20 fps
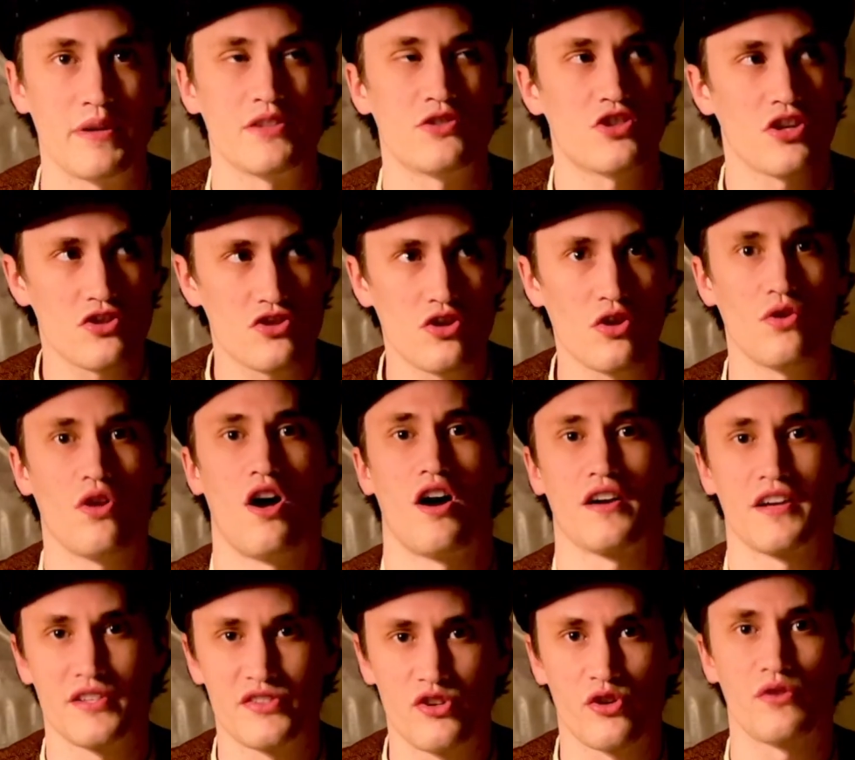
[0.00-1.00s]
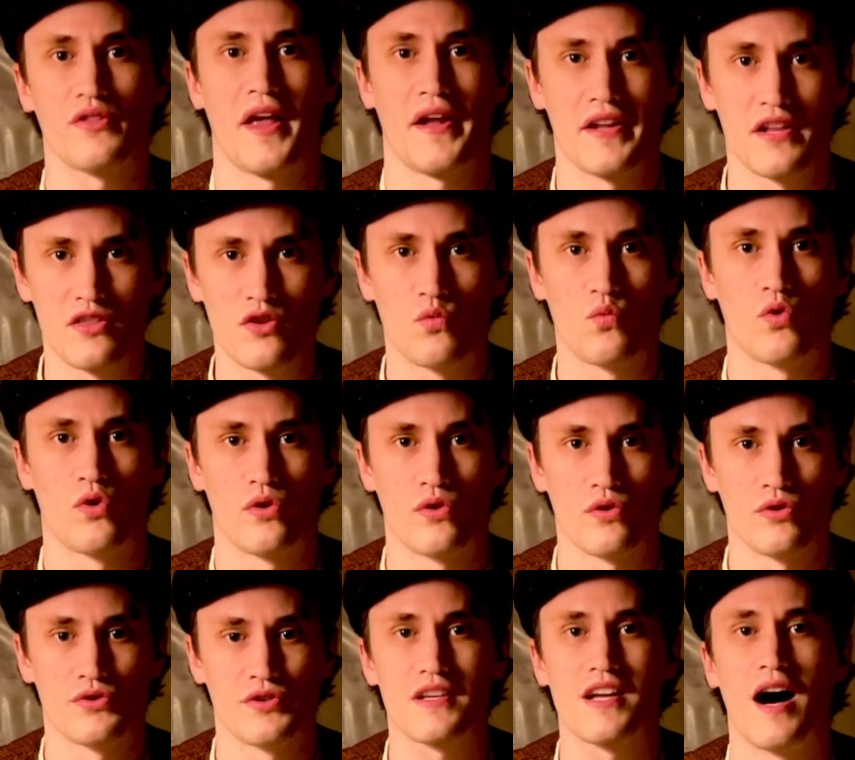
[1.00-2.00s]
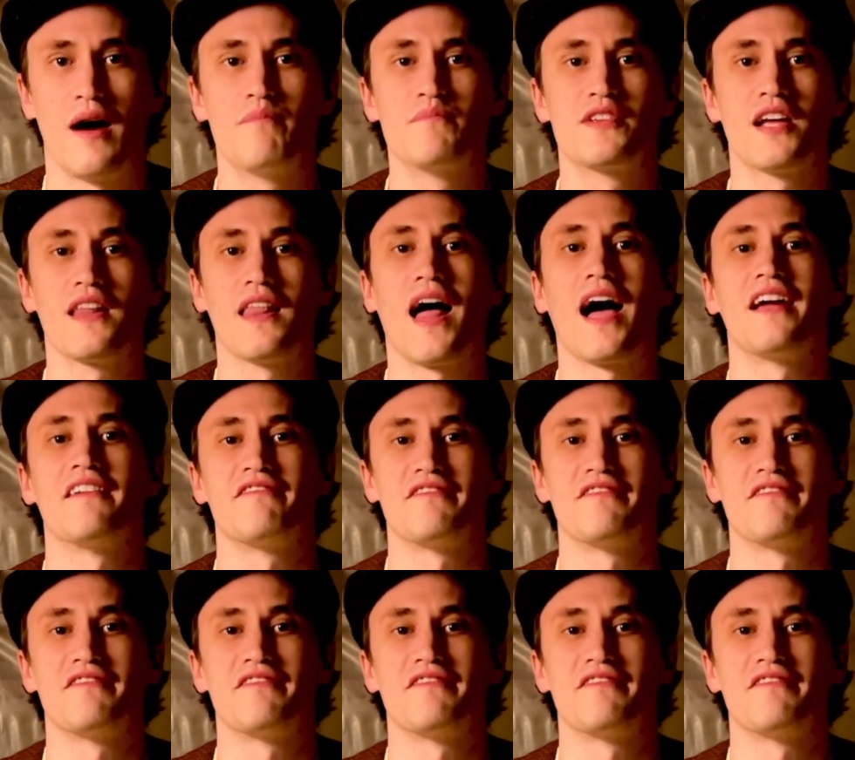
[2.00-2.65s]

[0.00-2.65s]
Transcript: just so long as you're letting the world come to life